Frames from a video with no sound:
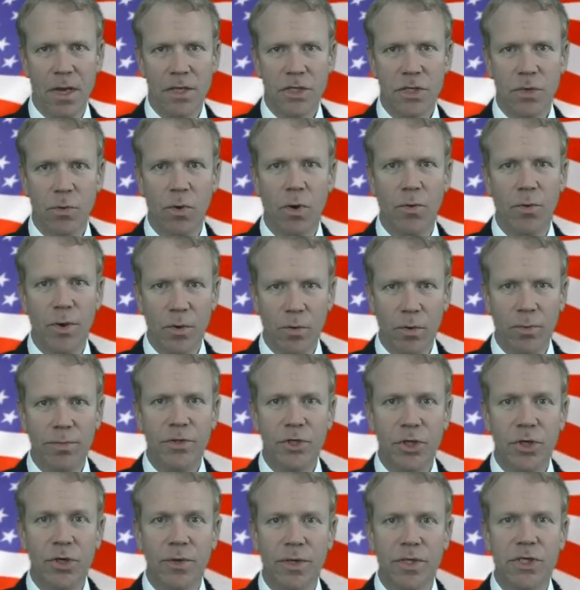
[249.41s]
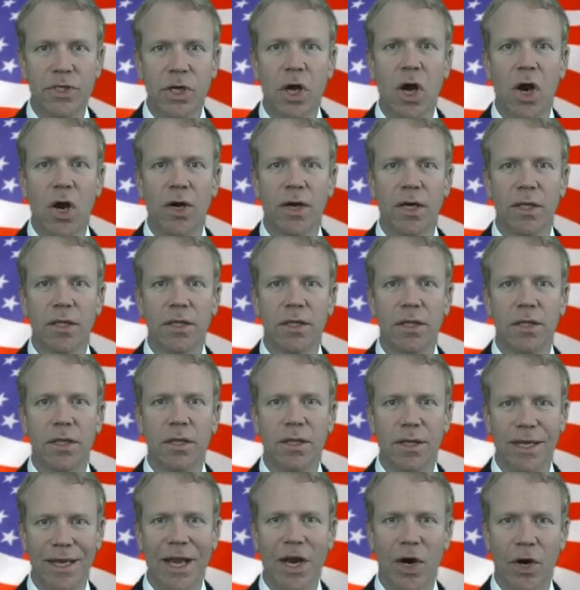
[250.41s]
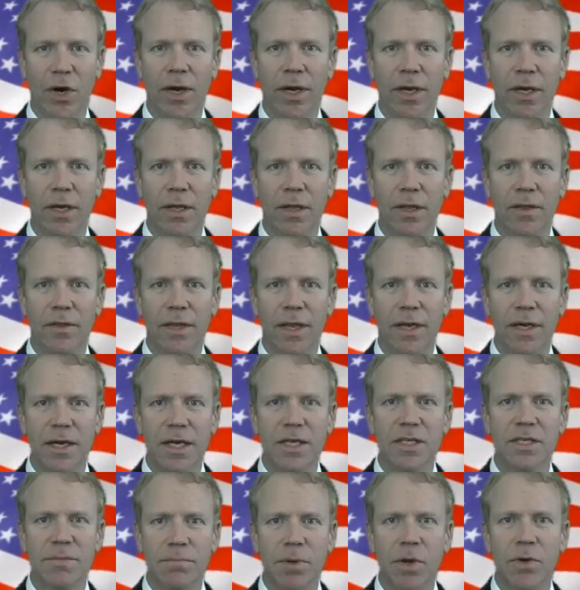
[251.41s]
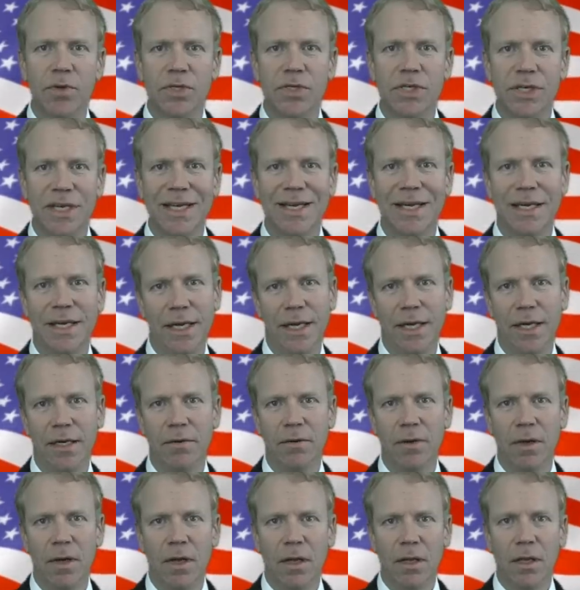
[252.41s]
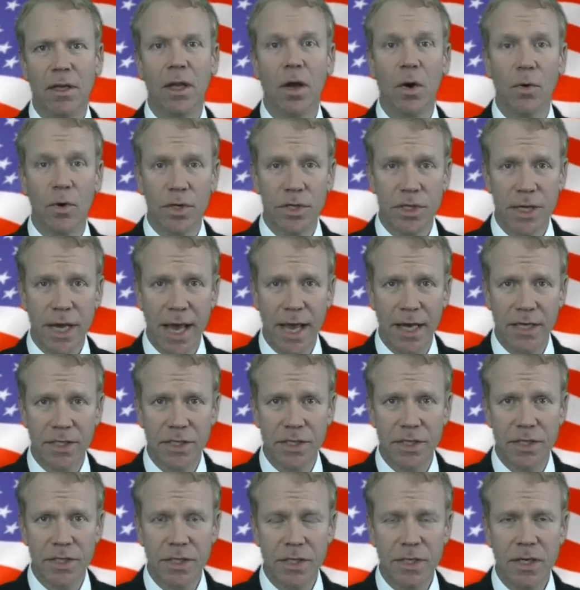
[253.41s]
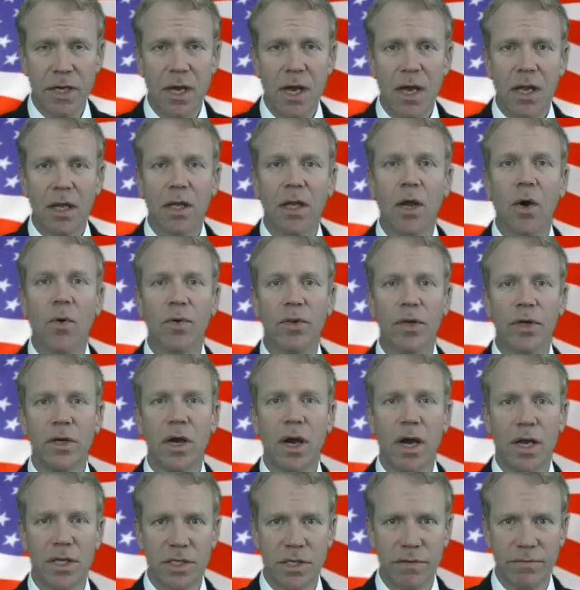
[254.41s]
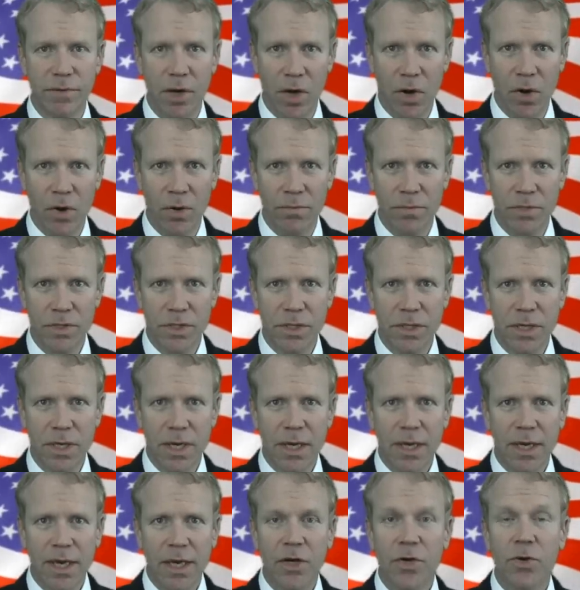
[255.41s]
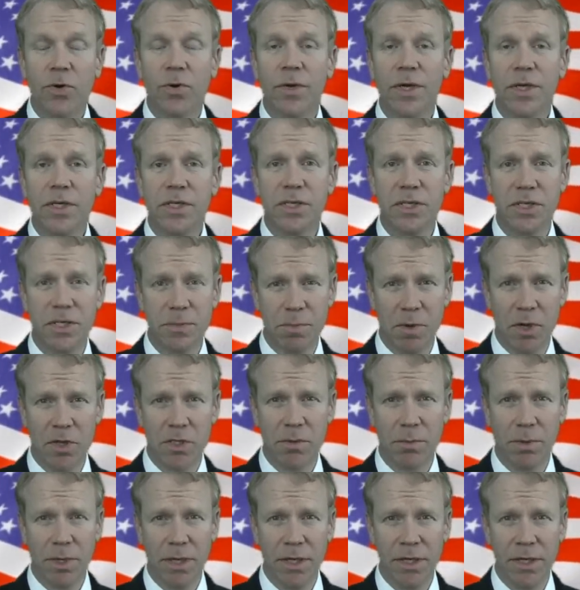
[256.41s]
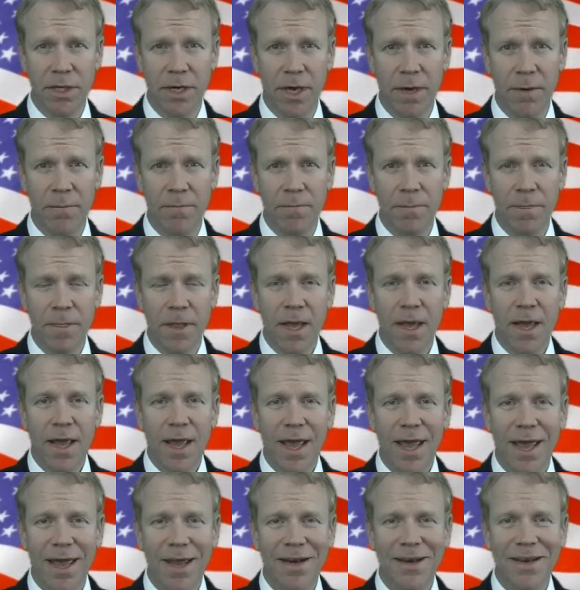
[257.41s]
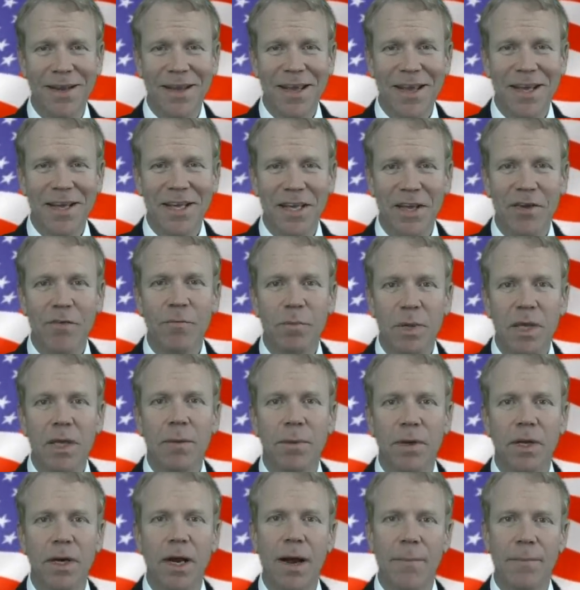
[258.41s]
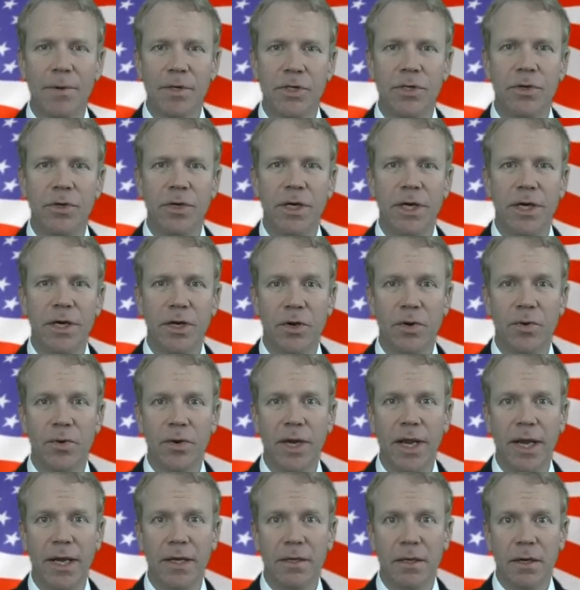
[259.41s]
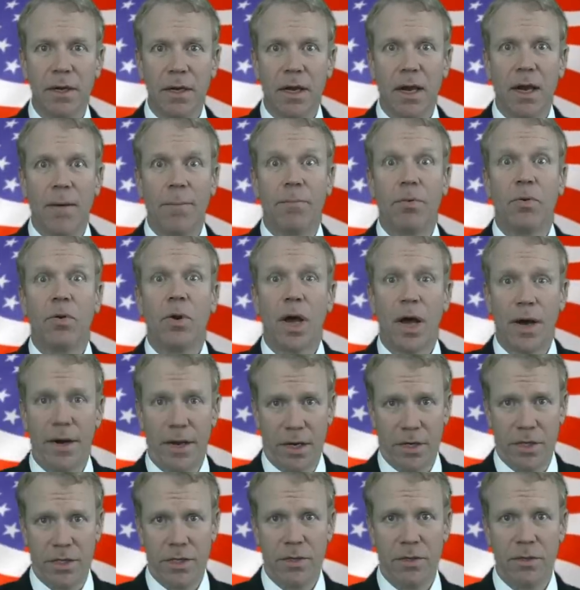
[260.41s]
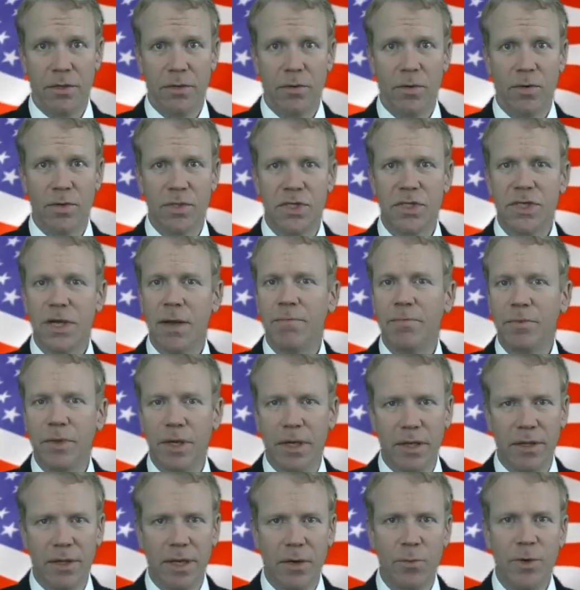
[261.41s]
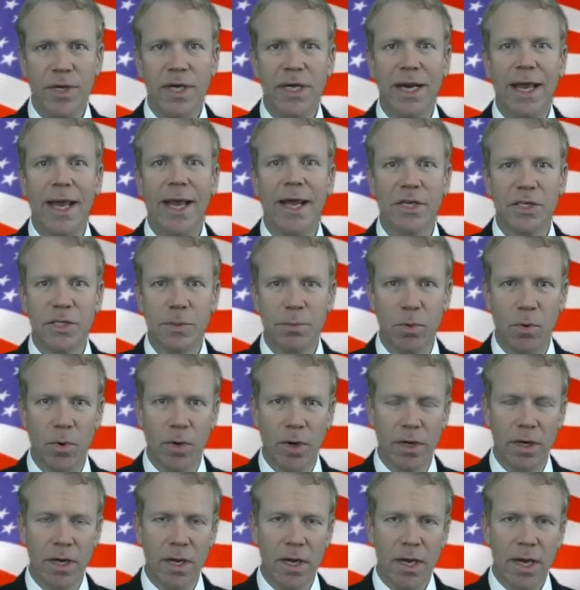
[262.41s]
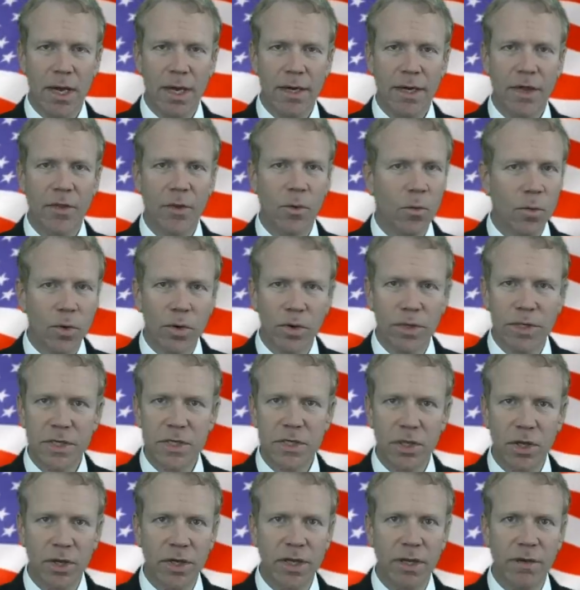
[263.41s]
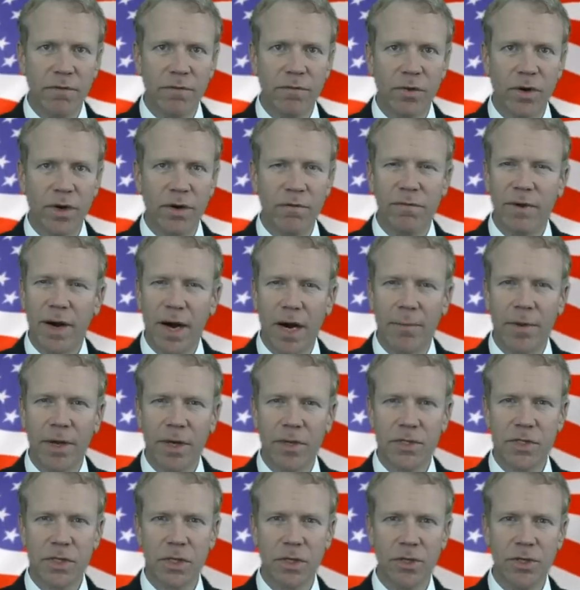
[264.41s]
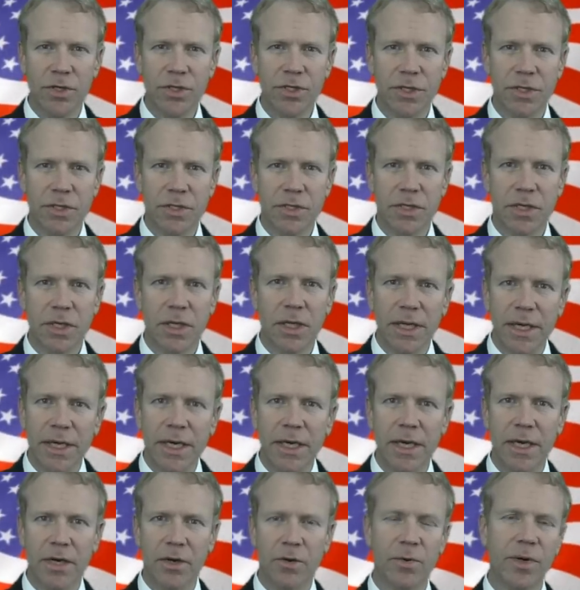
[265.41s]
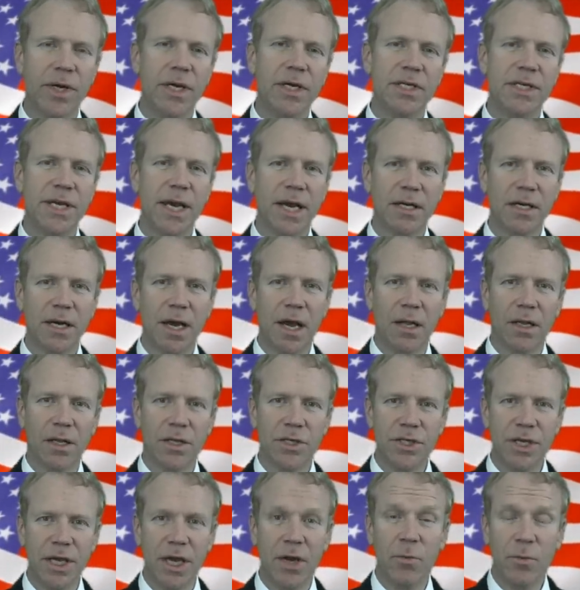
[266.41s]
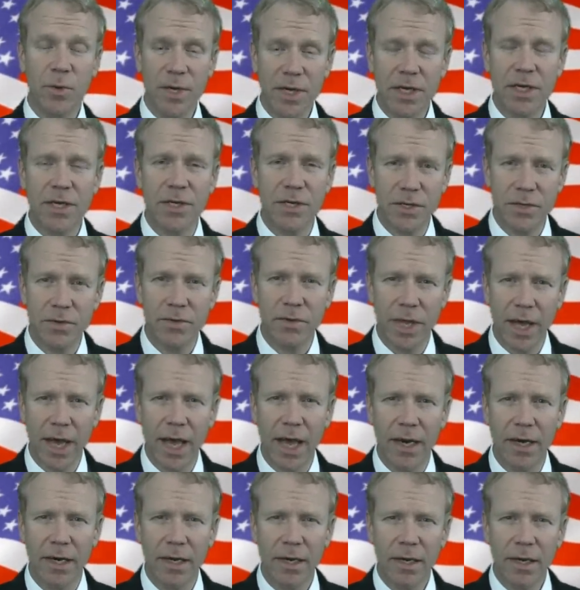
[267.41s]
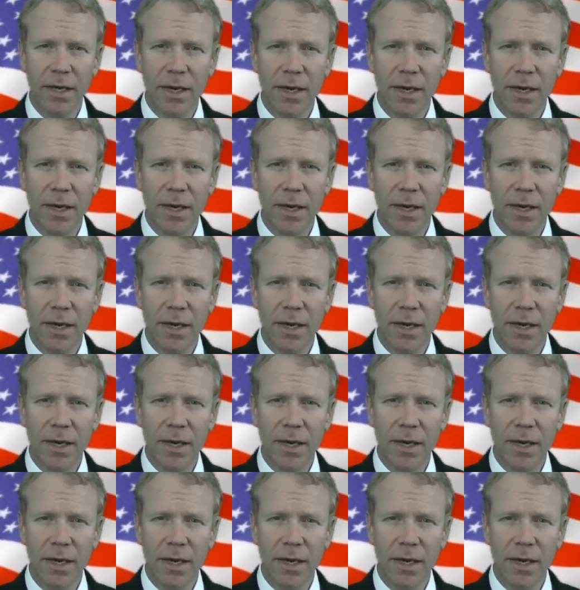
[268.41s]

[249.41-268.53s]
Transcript: So what we will do is target the area that is most in need. Lower taxes, lower the cost of homes, increase disposable income, and give people an opportunity to create a product or something that we can export. Now, the world is looking for environmental solutions, clean and green technology, and we can do that.